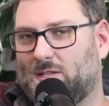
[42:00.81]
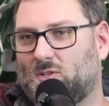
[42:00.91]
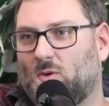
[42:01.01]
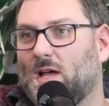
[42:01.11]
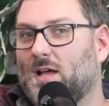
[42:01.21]

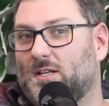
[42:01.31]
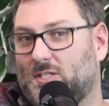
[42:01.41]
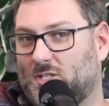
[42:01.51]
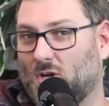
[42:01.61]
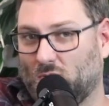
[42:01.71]
So
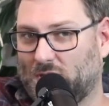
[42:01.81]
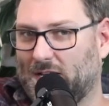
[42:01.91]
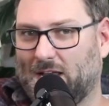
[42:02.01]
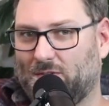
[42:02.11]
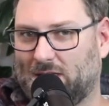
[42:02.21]
go
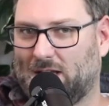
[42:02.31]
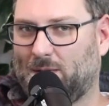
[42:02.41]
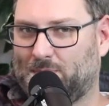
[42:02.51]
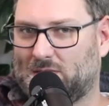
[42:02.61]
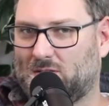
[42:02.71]
check out that
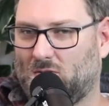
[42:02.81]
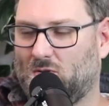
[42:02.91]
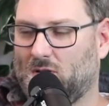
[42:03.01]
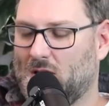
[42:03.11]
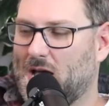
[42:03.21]
episode.